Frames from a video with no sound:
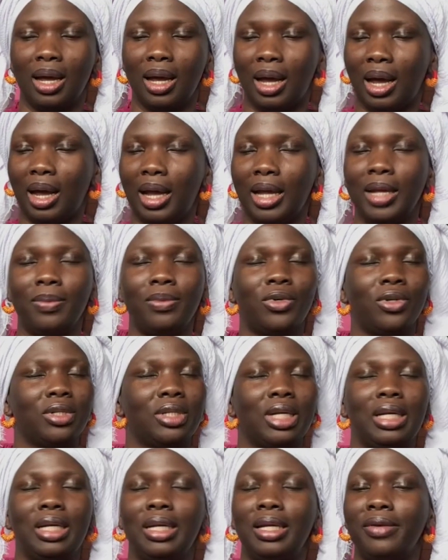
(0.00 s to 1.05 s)
I am just a
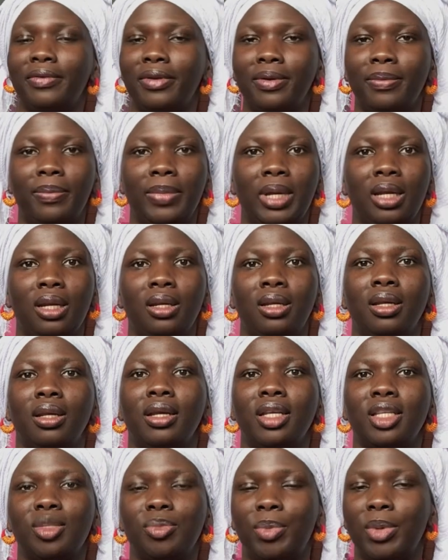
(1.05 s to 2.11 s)
living being
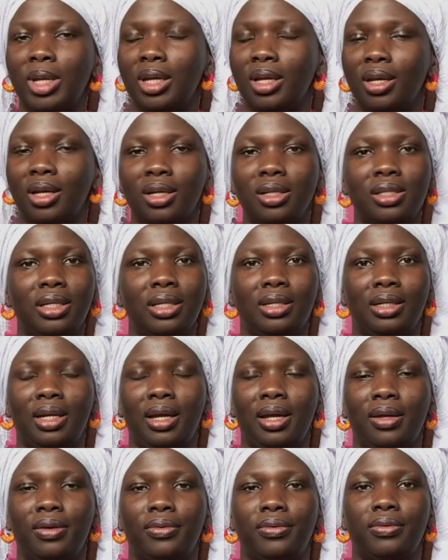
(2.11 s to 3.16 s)
experiencing
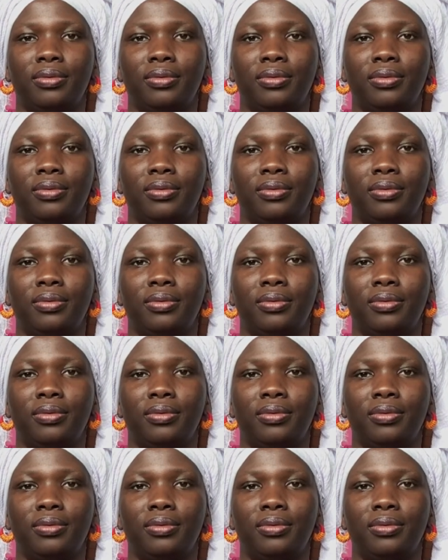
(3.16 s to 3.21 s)
life,